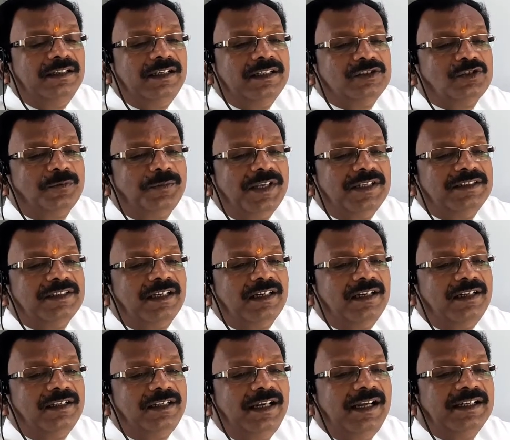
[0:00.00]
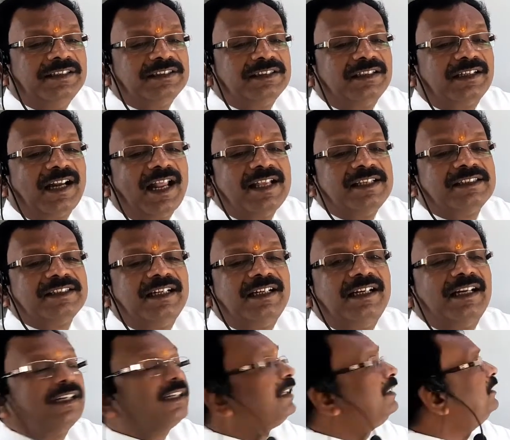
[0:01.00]
in case of N channel, its
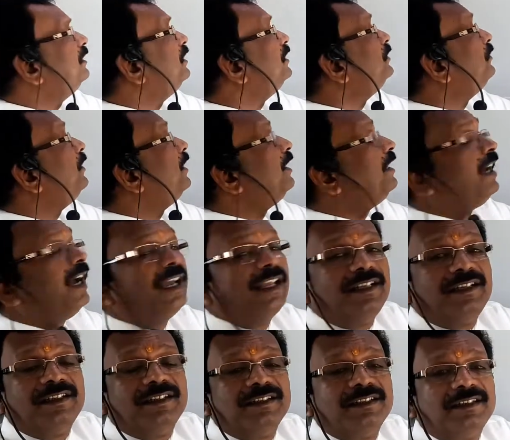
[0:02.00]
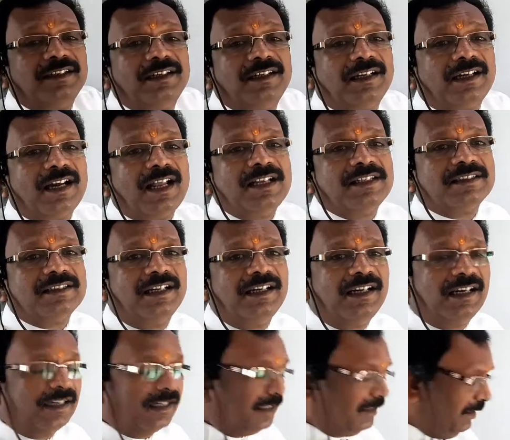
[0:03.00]
transconductance is very high.
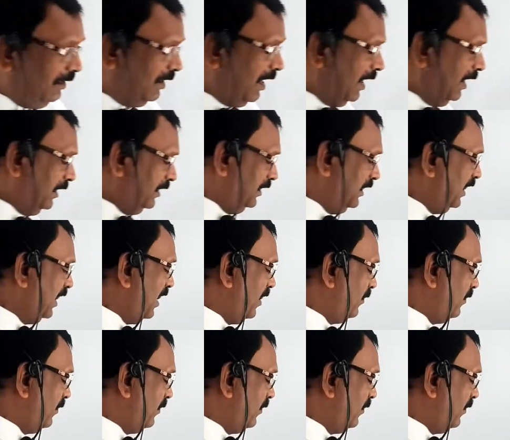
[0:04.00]
Transconductance, that is